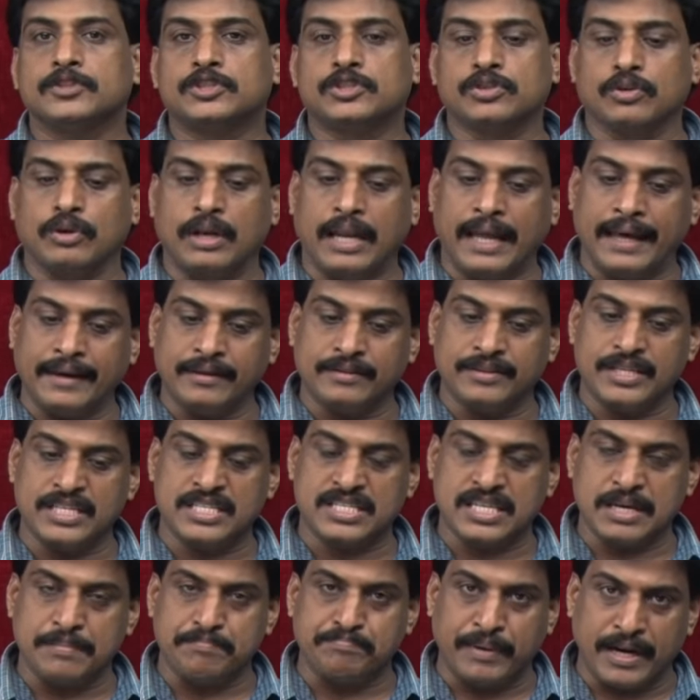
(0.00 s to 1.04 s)
So like
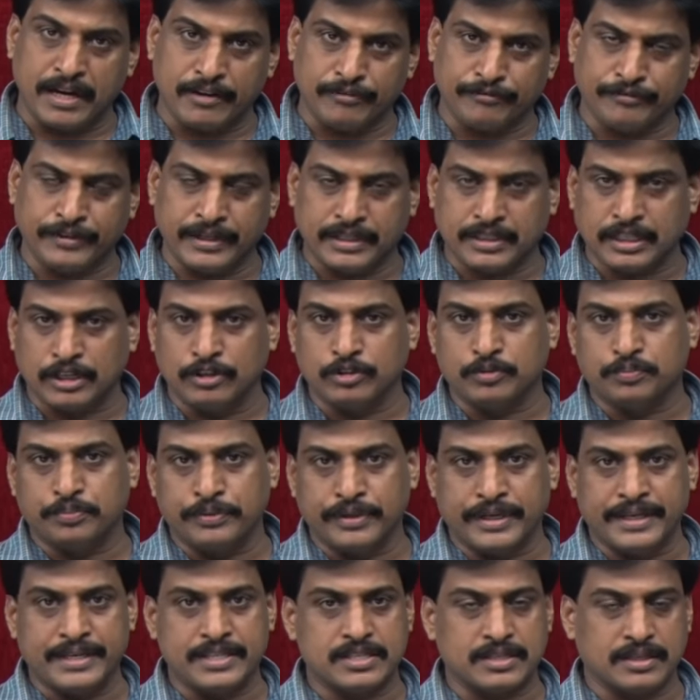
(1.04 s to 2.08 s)
this, a perfect
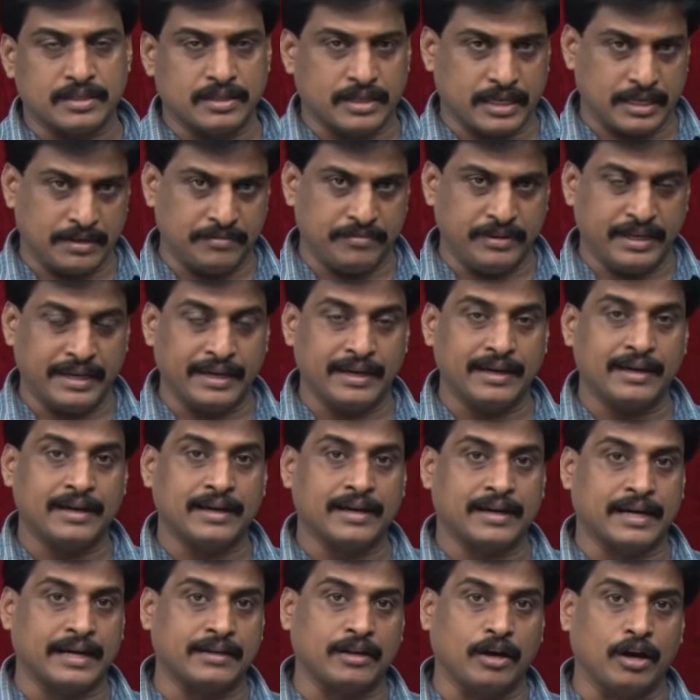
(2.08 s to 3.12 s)
output is giving.
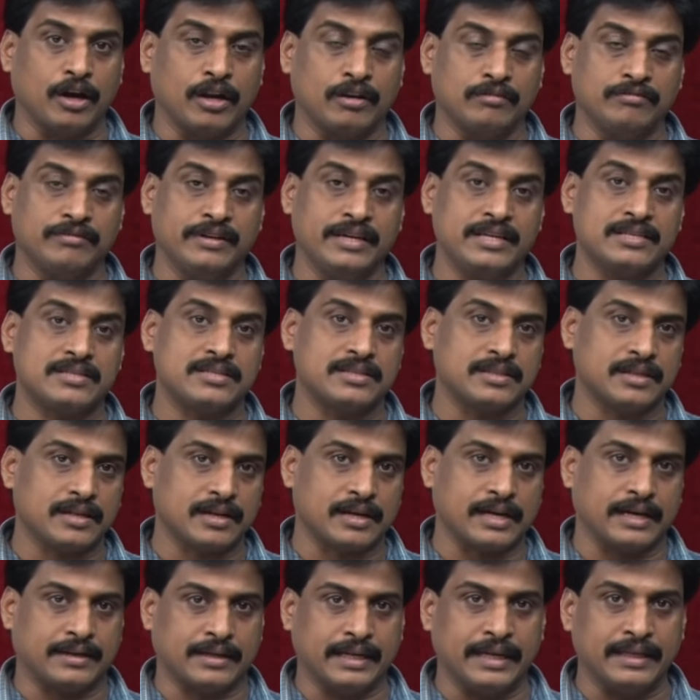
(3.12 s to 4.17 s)
Cut always
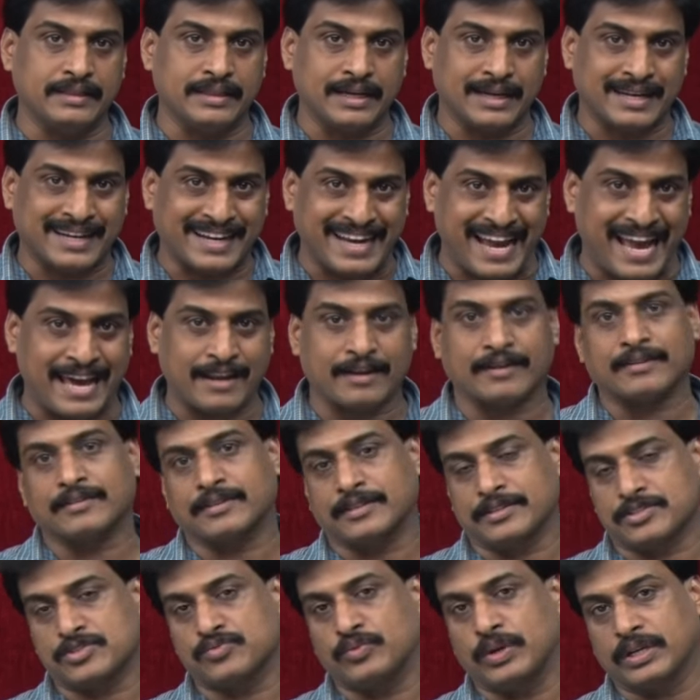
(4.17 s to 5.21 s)
cutting the
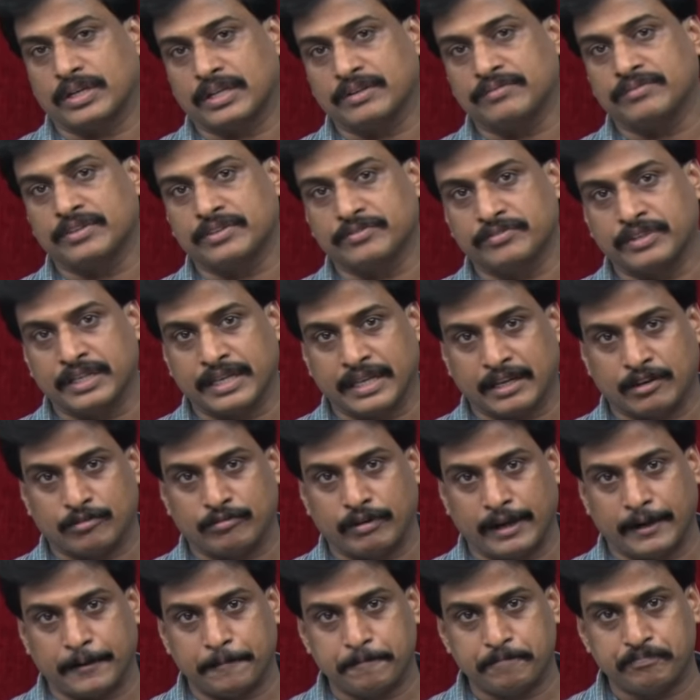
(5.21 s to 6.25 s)
characters whatever we
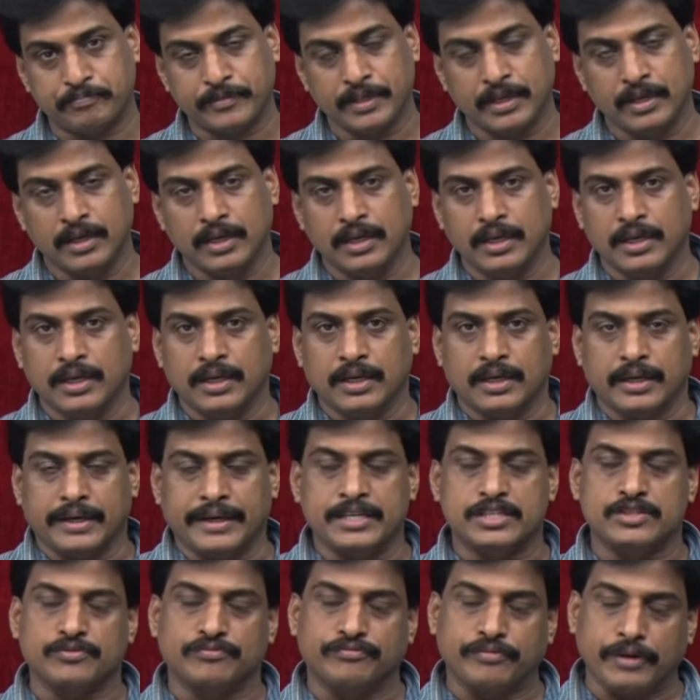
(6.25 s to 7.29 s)
required. It
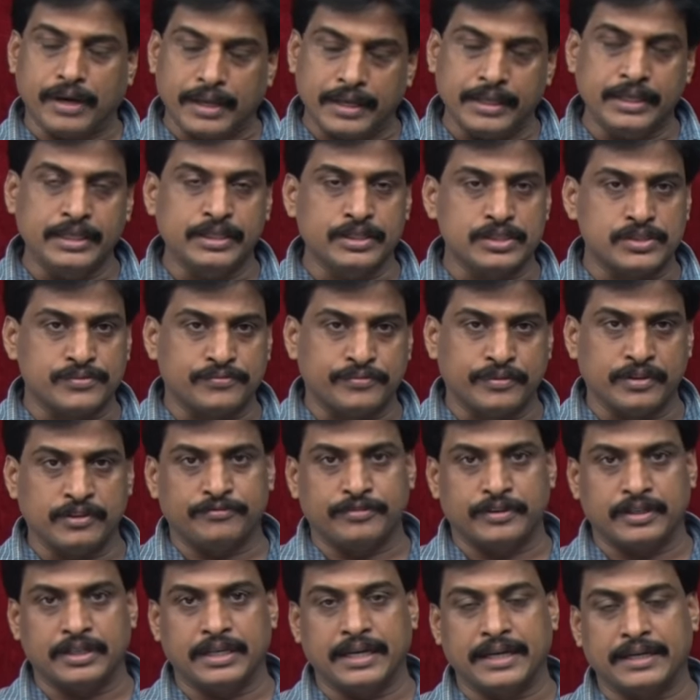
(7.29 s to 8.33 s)
is very useful
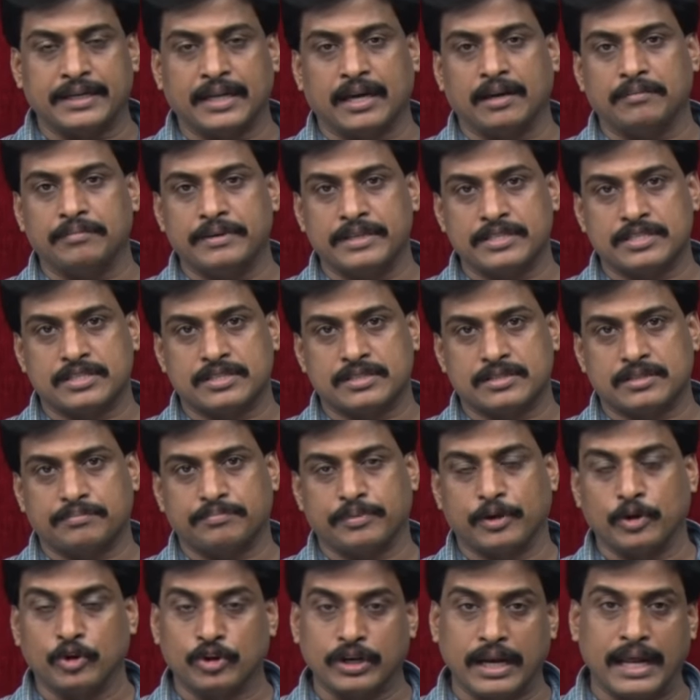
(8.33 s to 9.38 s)
for database
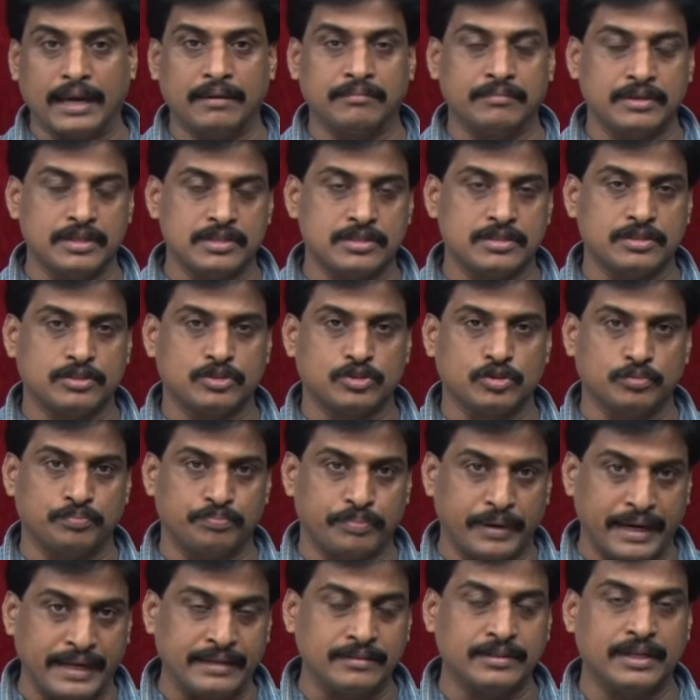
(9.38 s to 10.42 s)
programmers to
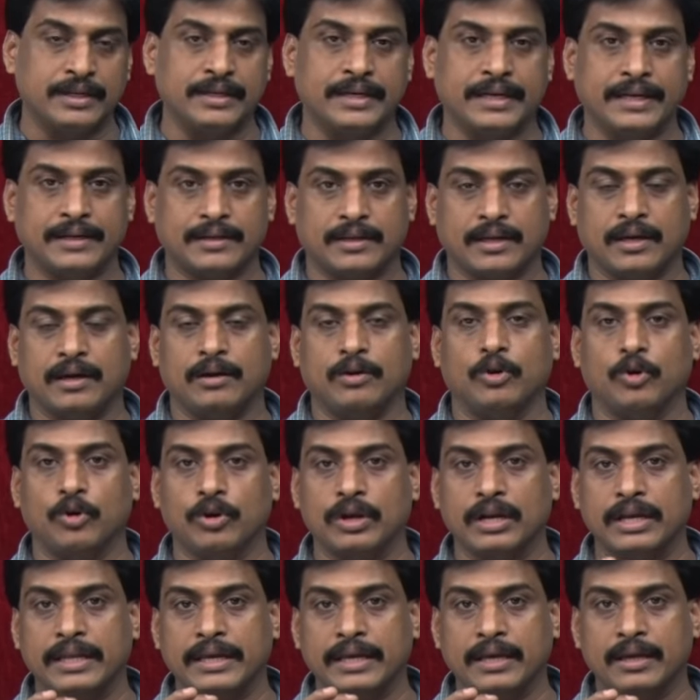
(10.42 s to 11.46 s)
bring the data
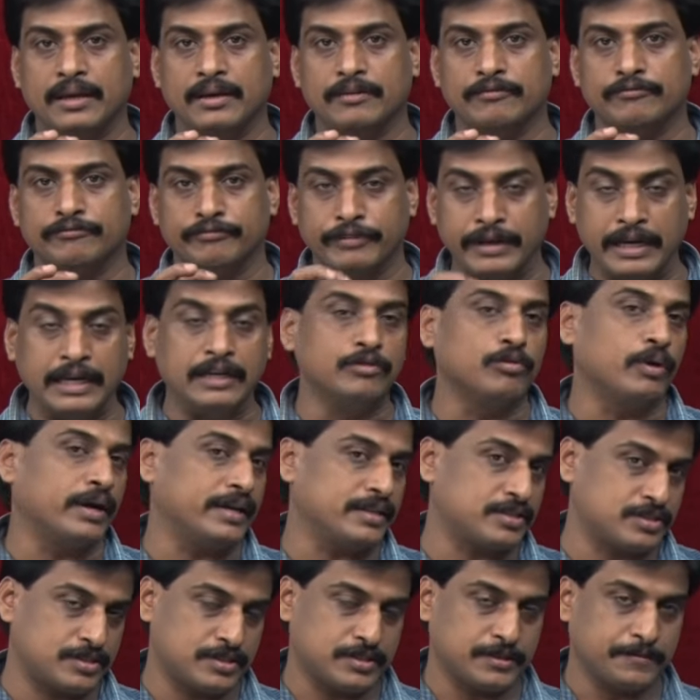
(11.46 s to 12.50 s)
only field
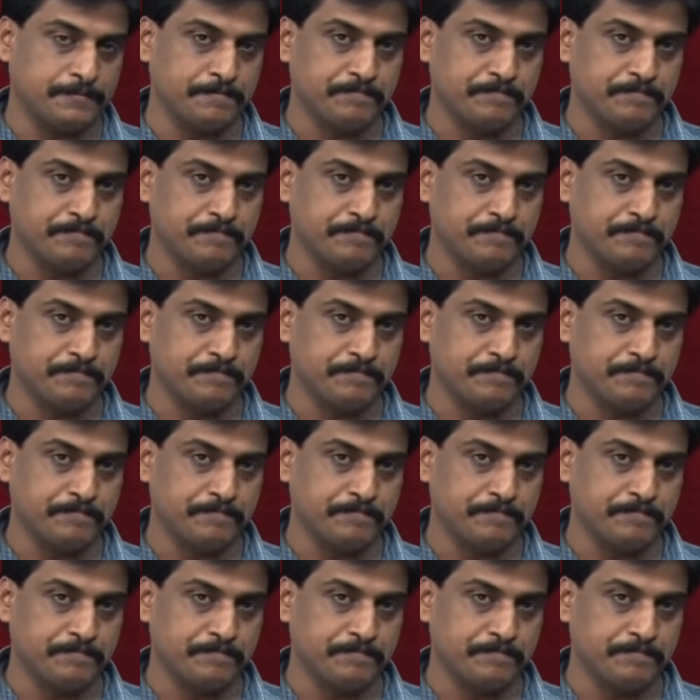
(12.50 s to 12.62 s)
wise.